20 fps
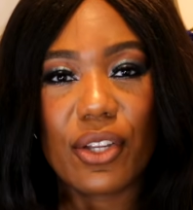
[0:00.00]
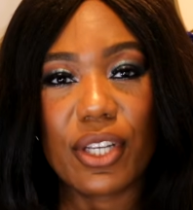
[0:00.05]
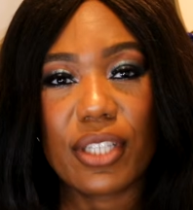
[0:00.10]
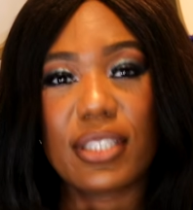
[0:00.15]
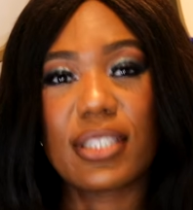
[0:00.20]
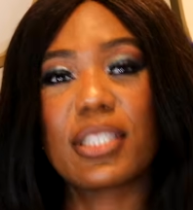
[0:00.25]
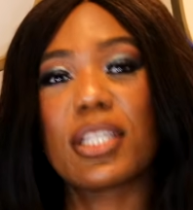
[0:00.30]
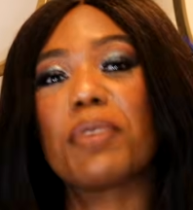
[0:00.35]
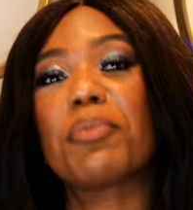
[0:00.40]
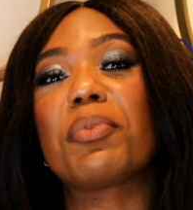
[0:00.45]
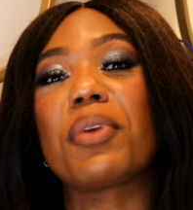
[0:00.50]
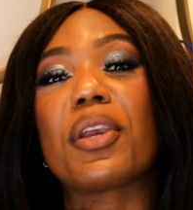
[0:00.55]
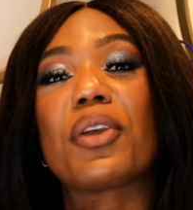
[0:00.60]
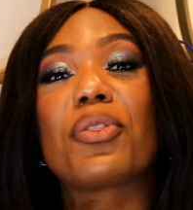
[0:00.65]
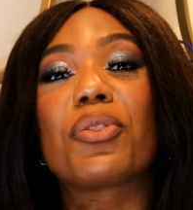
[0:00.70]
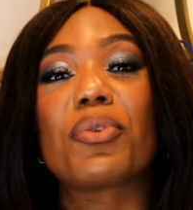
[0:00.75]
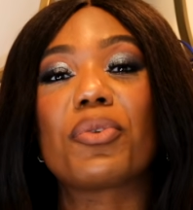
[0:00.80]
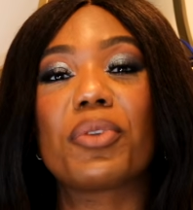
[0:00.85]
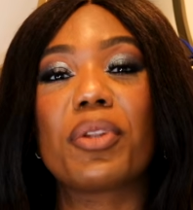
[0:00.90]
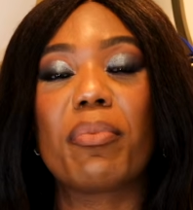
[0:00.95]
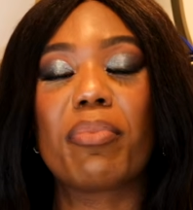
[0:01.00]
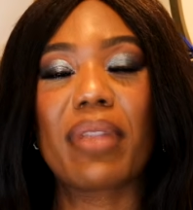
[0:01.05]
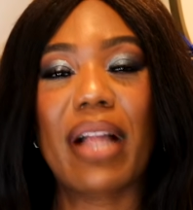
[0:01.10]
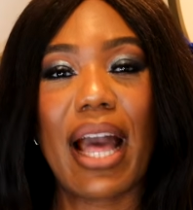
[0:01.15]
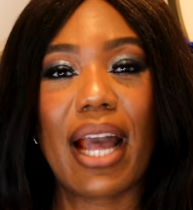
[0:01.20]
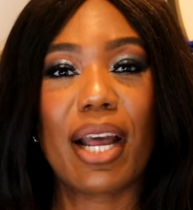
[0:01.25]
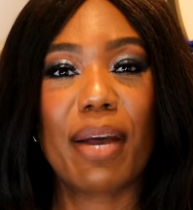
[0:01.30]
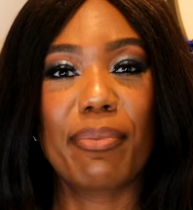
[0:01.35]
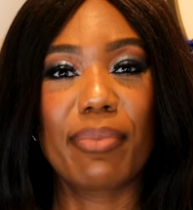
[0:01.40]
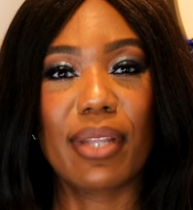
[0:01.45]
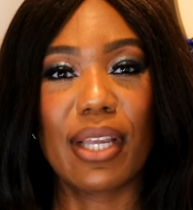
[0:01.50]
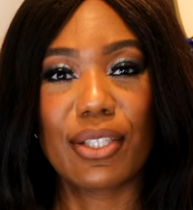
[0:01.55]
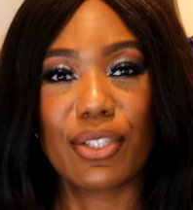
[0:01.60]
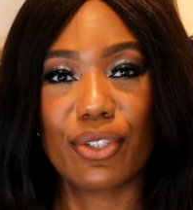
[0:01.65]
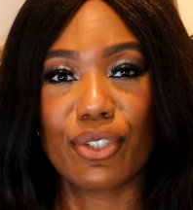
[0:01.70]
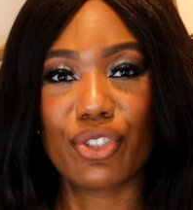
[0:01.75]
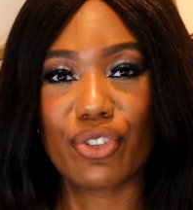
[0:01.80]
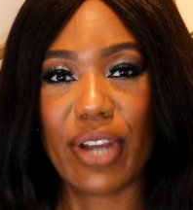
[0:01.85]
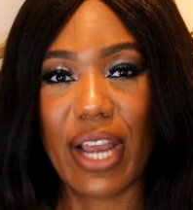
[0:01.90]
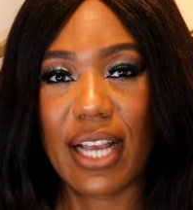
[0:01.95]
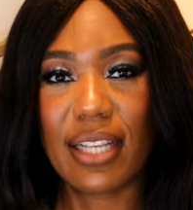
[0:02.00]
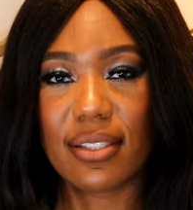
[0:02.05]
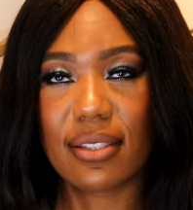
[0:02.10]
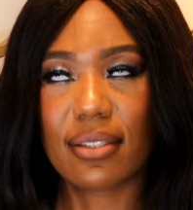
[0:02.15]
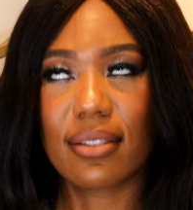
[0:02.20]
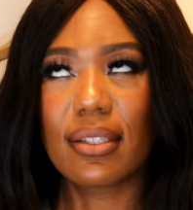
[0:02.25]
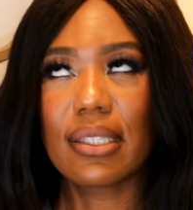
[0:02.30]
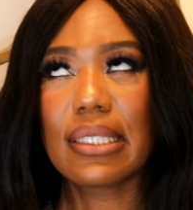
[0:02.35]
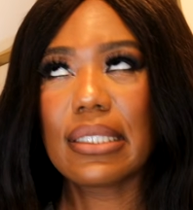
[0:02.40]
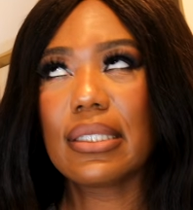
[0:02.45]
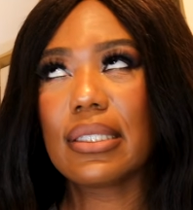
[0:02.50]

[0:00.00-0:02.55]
You can see it peek through the black blazer dress.